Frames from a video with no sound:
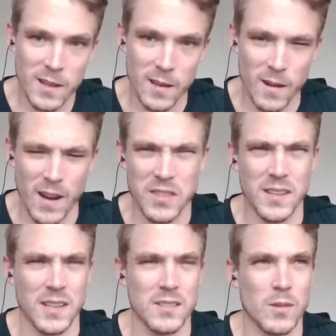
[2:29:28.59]
Or I think
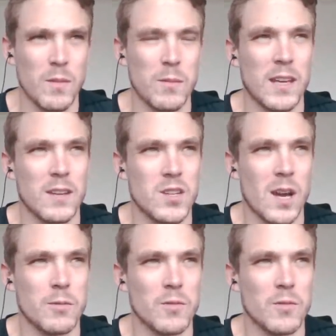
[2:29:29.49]
that's what it. Maybe he had a job as well.